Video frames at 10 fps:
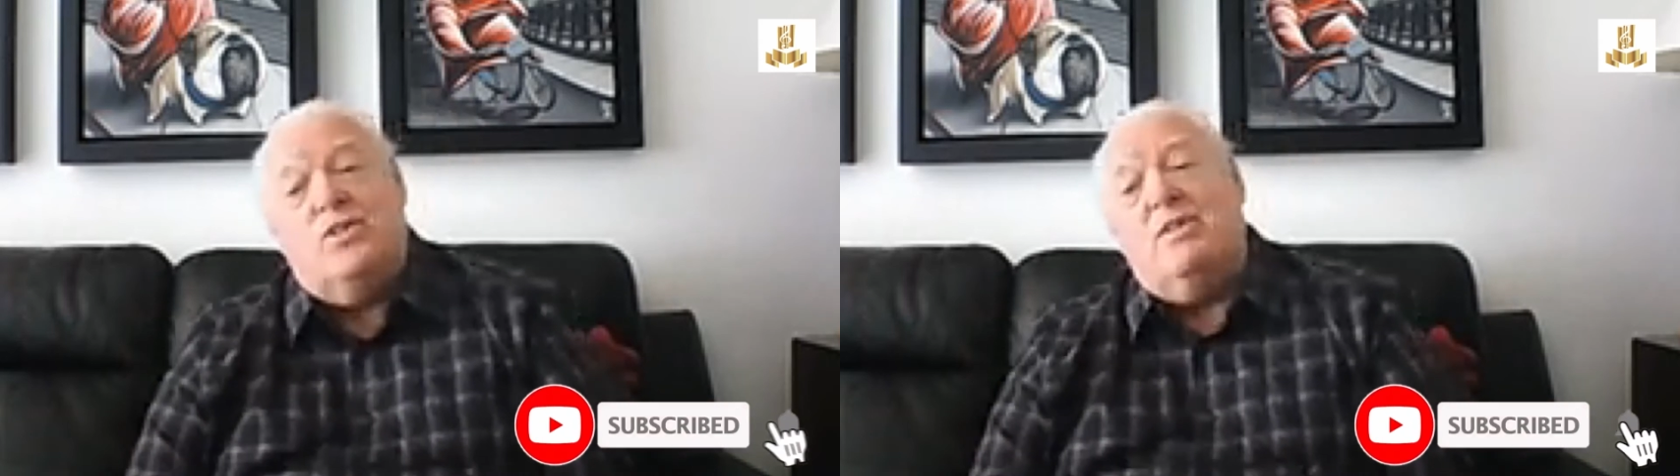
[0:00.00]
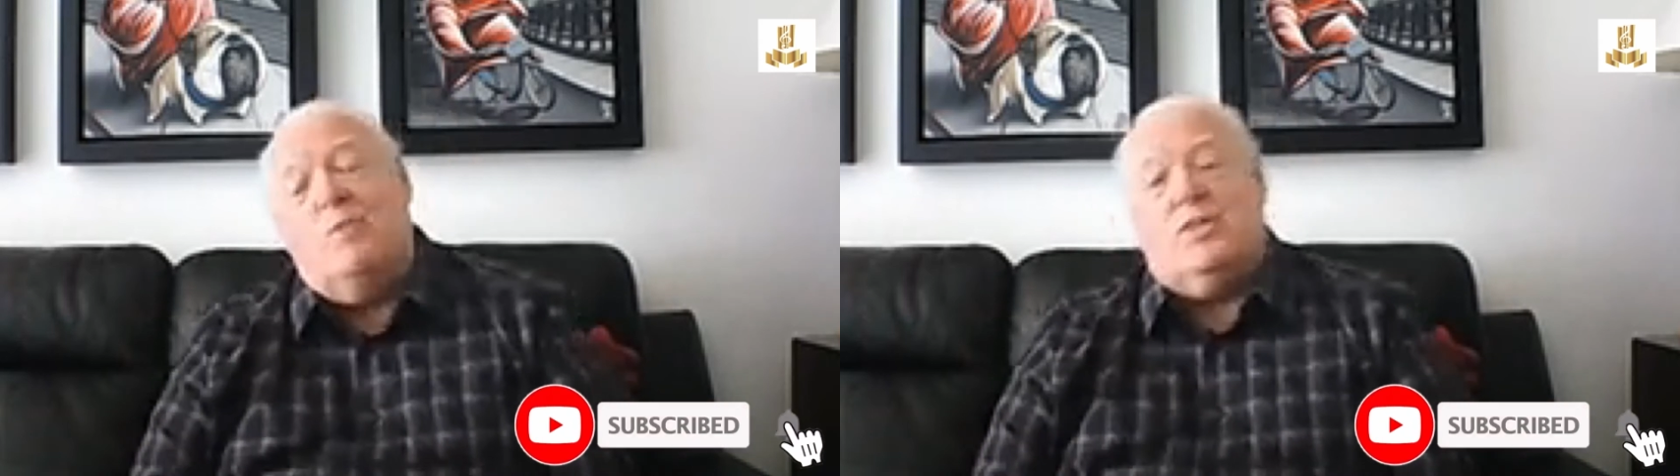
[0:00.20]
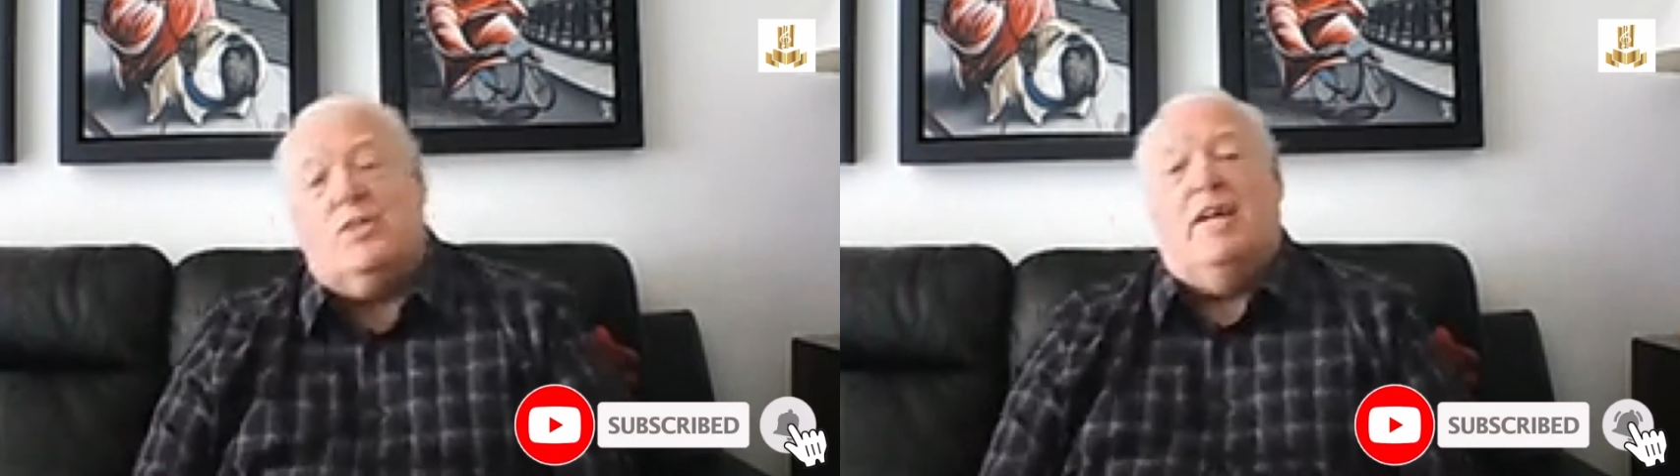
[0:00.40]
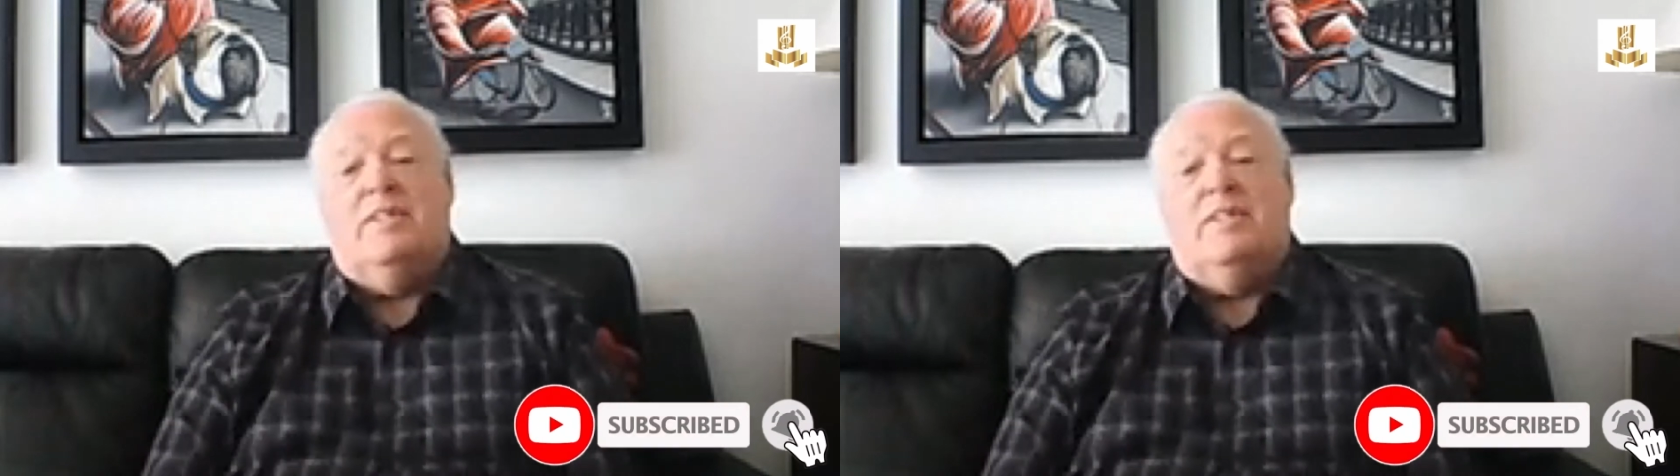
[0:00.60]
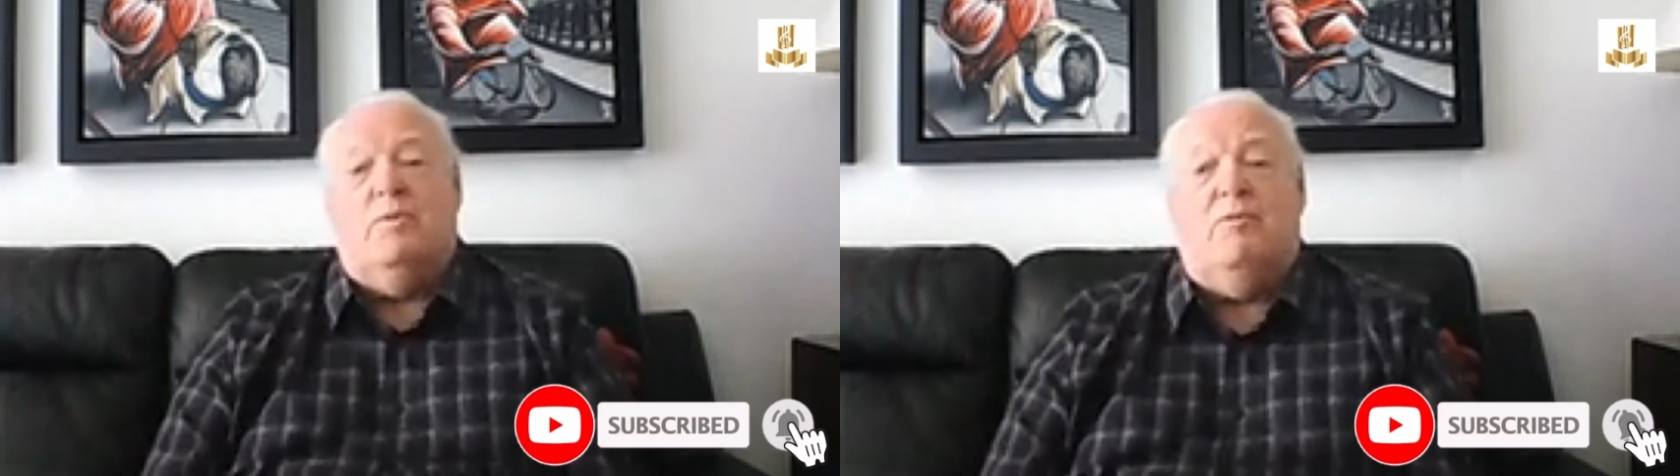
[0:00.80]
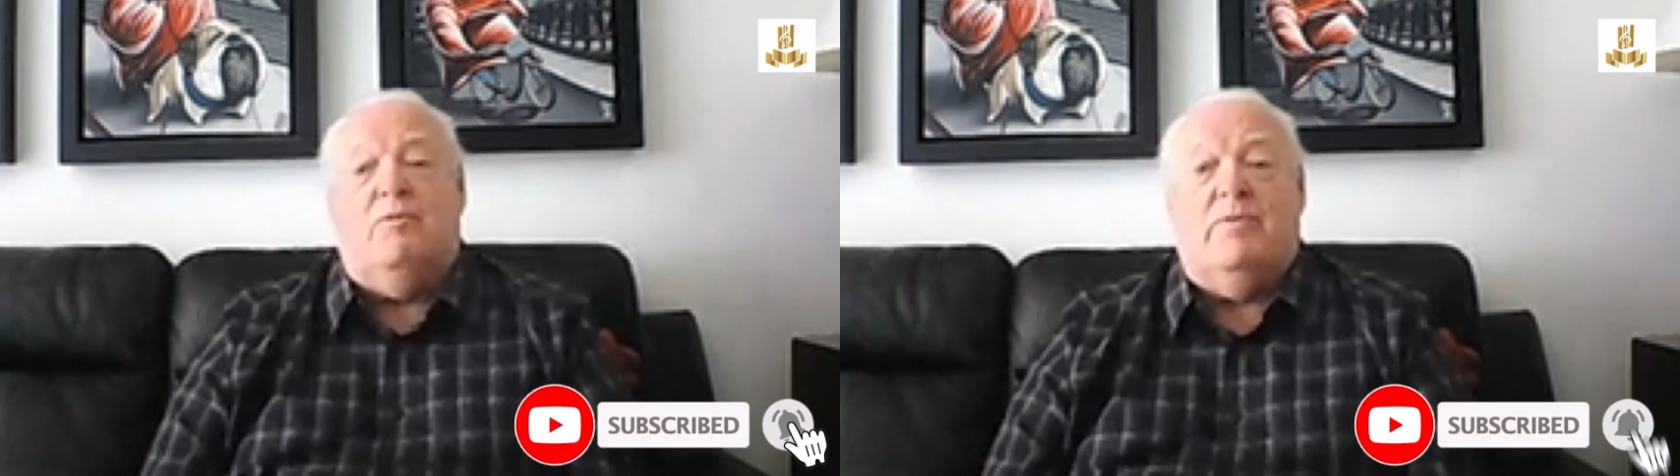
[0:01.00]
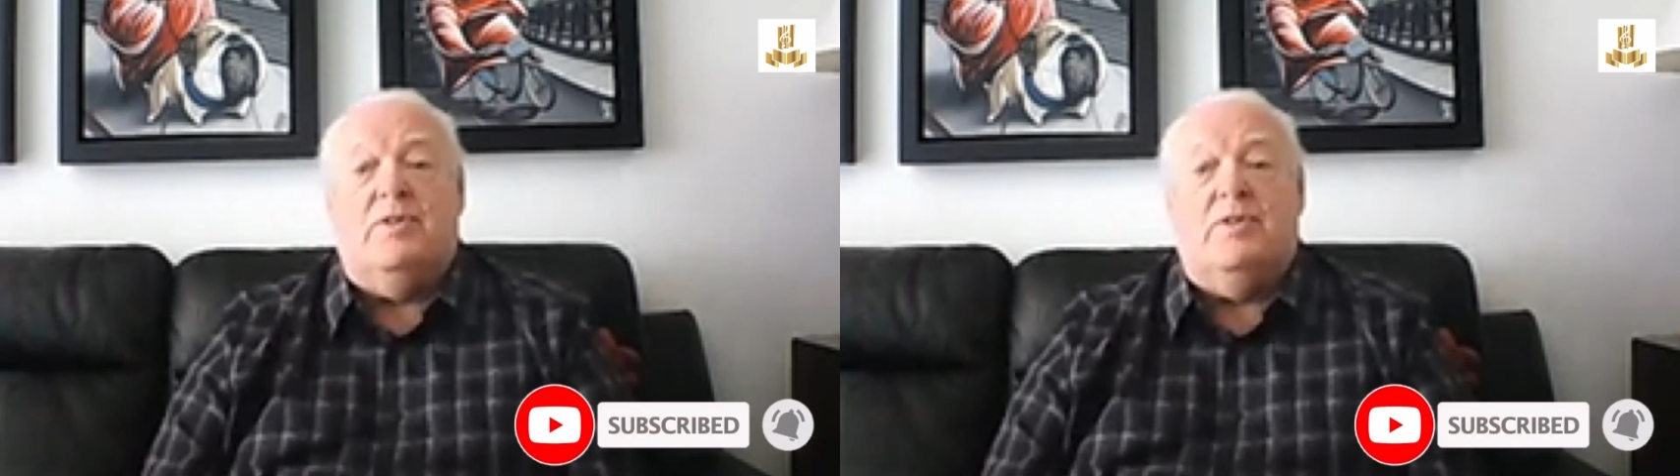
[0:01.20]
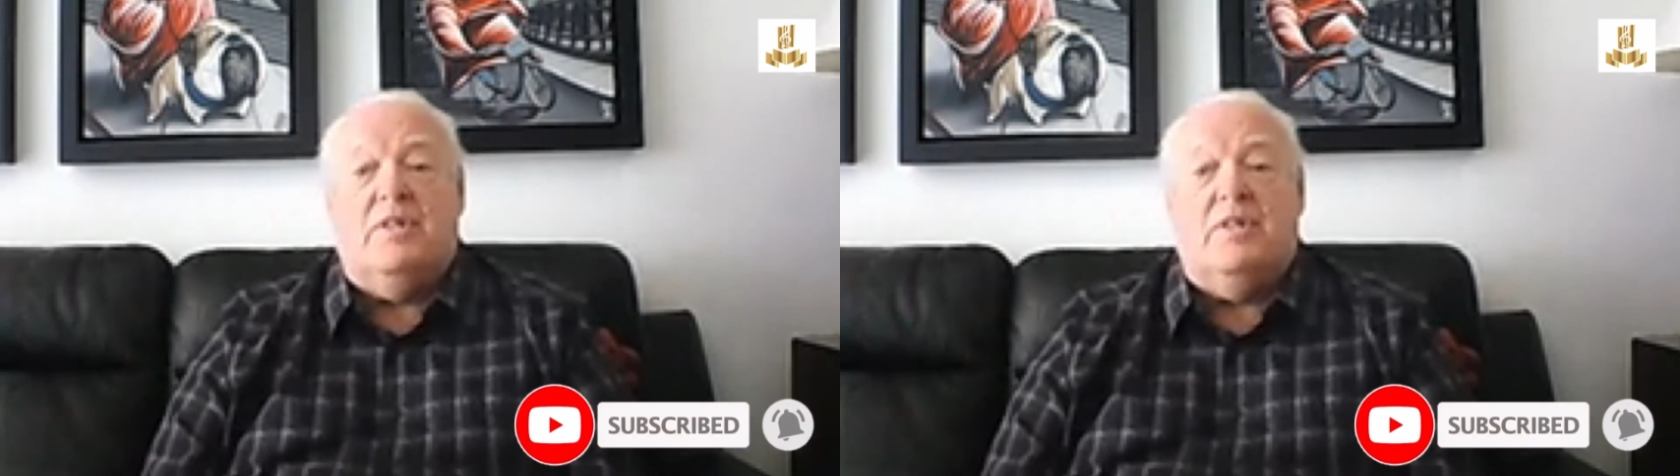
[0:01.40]
in which case it will affect the
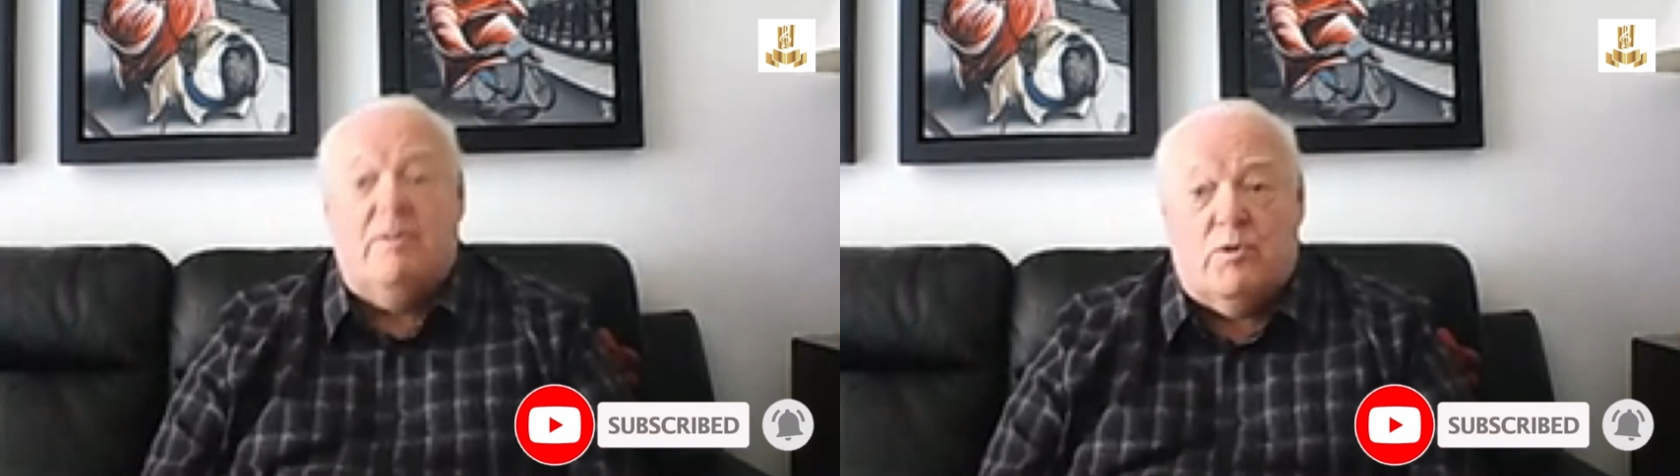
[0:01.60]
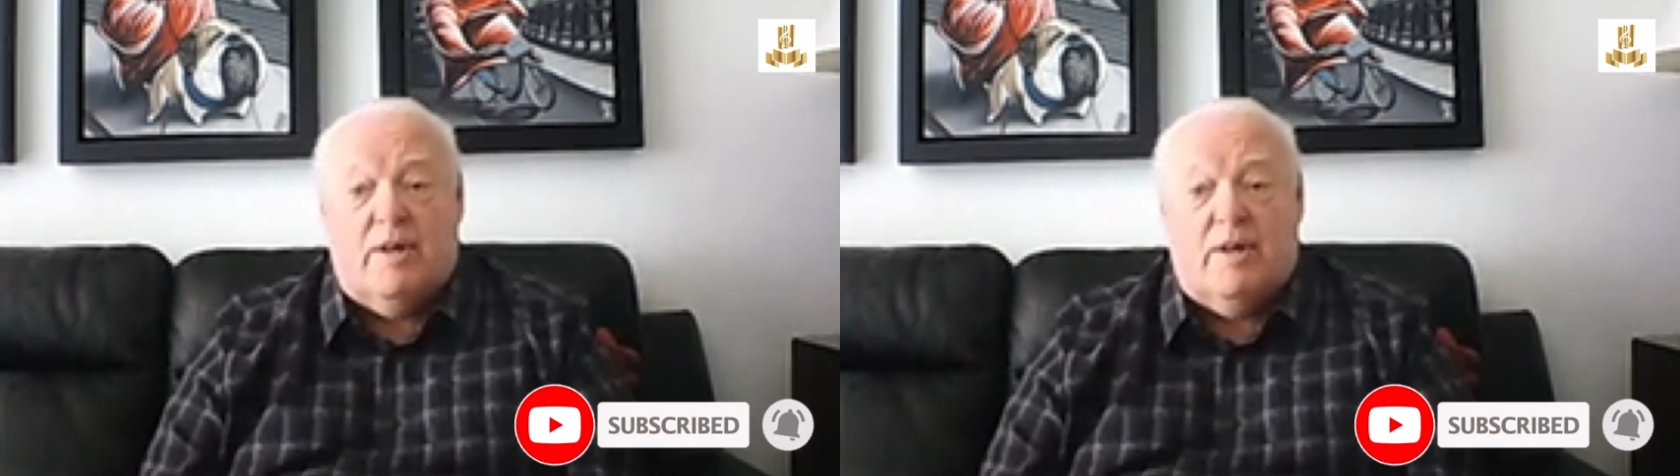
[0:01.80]
delivery